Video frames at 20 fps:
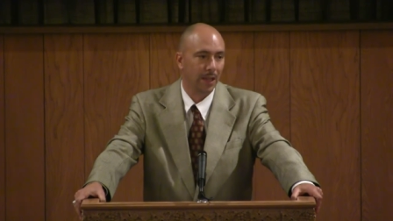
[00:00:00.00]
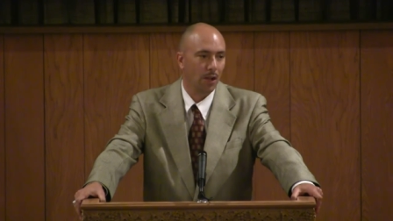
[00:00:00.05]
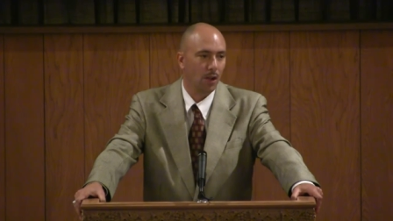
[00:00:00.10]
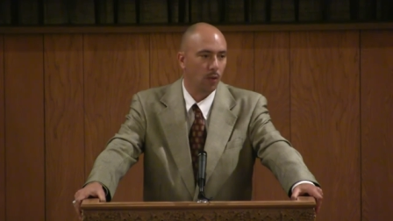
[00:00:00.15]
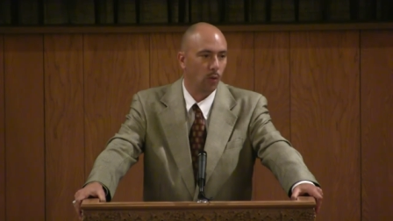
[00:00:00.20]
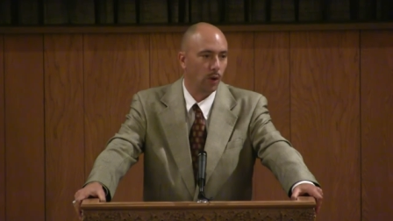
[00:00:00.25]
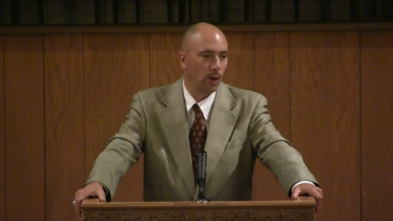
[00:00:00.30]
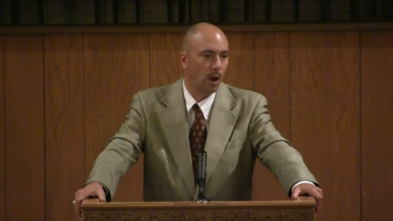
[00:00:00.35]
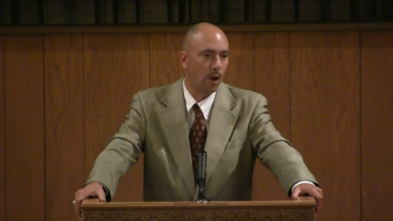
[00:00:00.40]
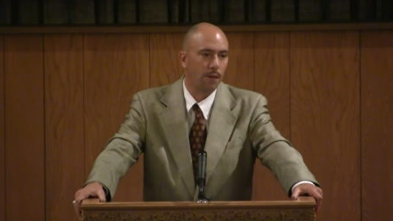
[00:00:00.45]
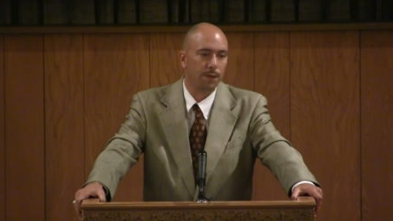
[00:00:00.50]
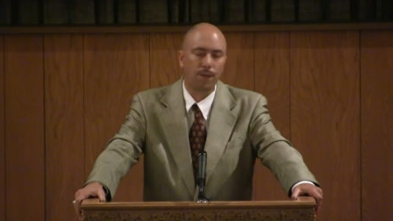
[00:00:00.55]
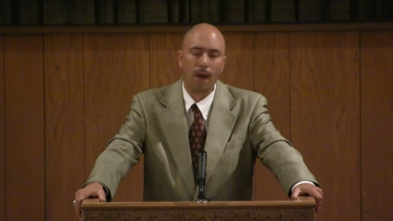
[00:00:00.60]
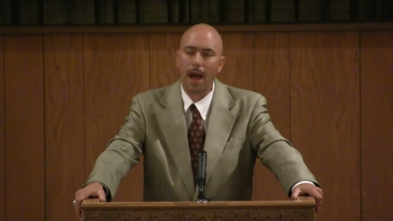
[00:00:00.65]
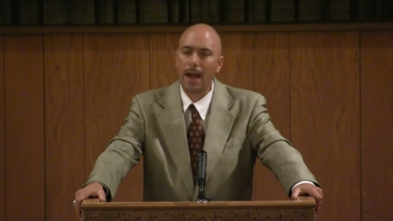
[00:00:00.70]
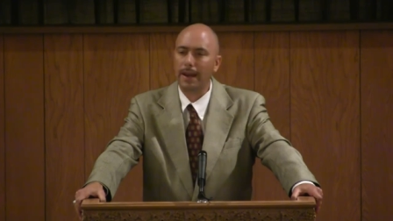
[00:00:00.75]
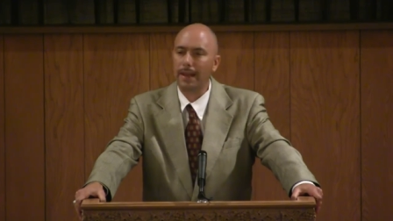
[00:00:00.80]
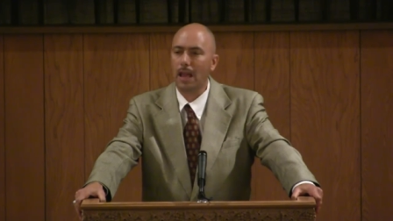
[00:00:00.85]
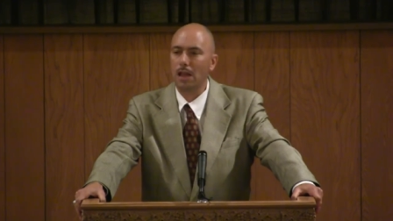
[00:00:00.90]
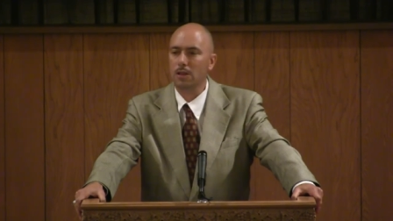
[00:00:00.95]
We are
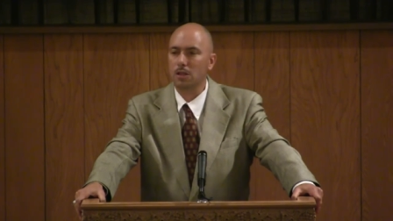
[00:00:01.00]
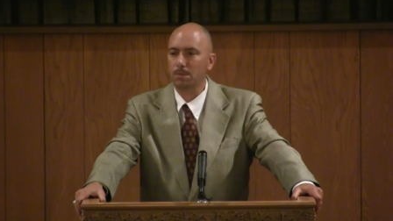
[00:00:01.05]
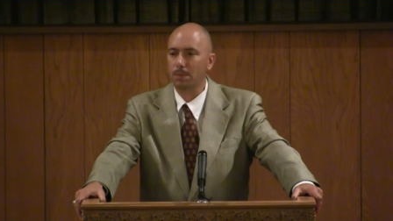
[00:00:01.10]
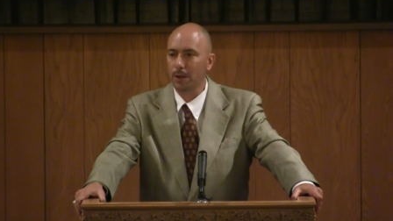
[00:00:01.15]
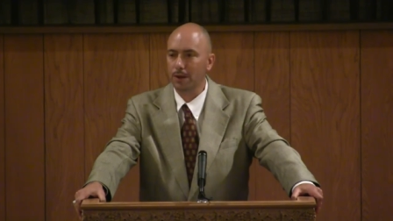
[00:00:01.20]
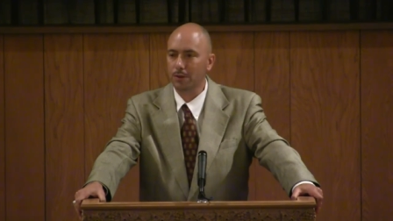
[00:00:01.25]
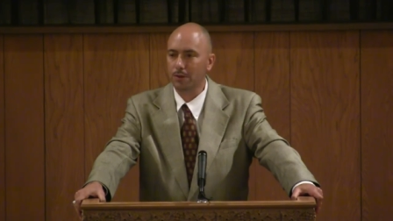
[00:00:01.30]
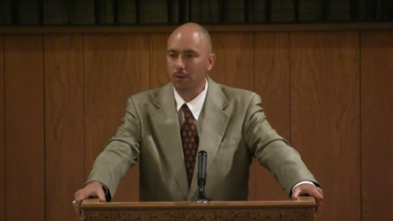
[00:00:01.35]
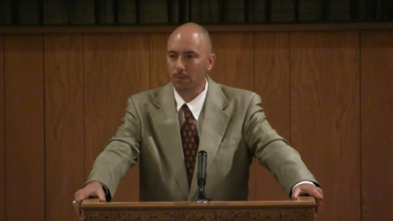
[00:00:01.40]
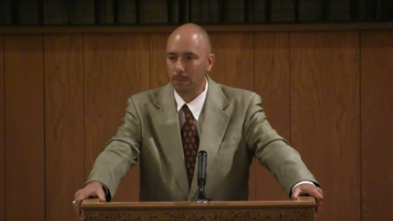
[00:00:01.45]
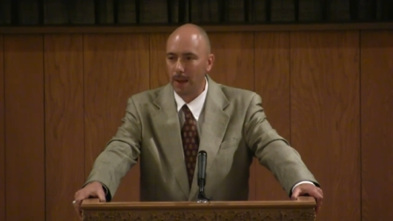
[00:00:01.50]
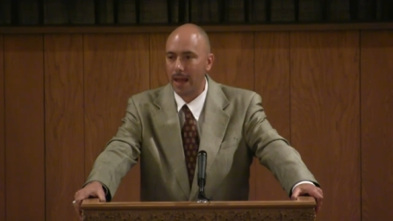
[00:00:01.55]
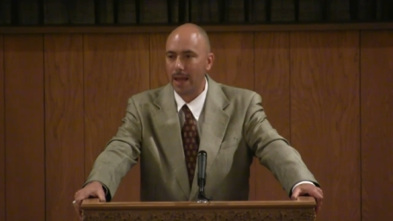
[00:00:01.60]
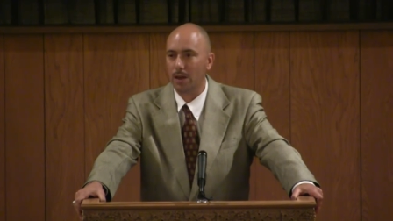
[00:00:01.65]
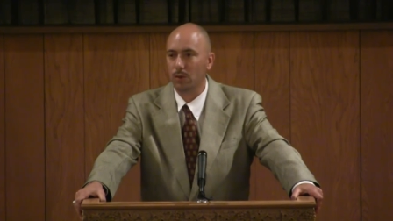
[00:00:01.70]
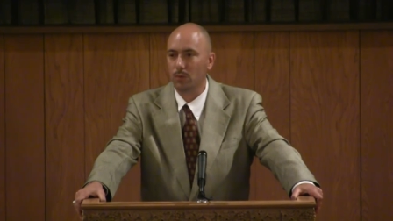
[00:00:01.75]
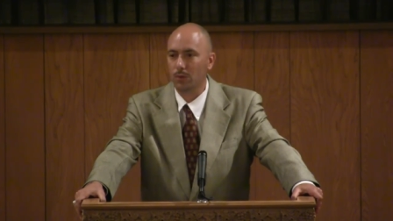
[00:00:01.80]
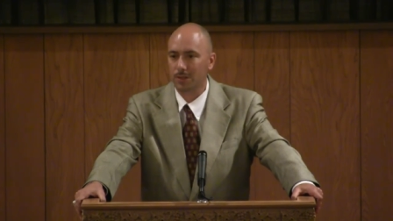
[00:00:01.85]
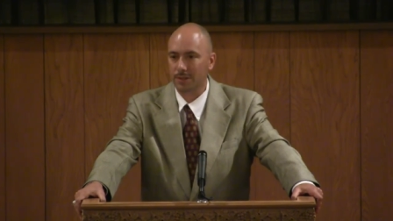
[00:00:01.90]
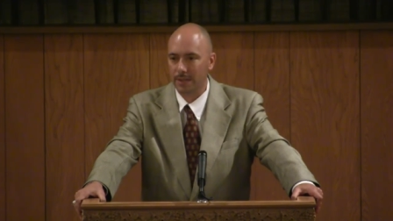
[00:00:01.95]
fighting a spiritual battle
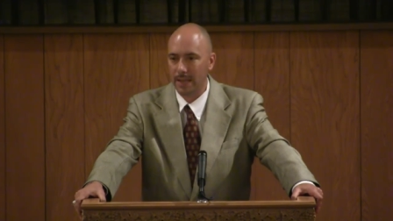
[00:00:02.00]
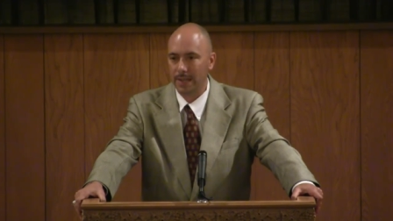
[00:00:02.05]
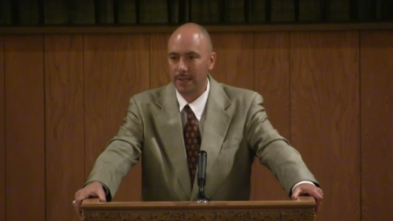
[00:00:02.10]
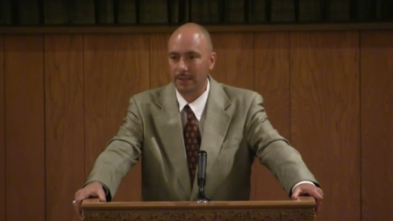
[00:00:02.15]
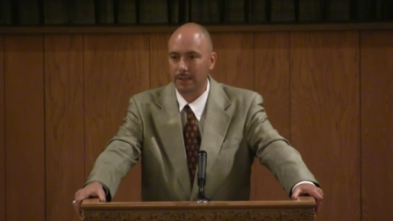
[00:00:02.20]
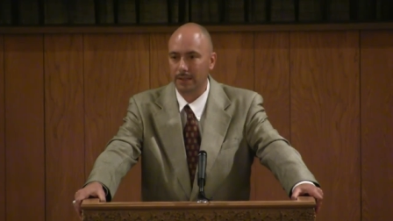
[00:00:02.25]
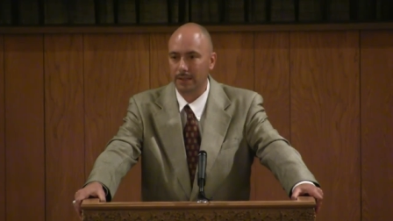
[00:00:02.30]
with Satan.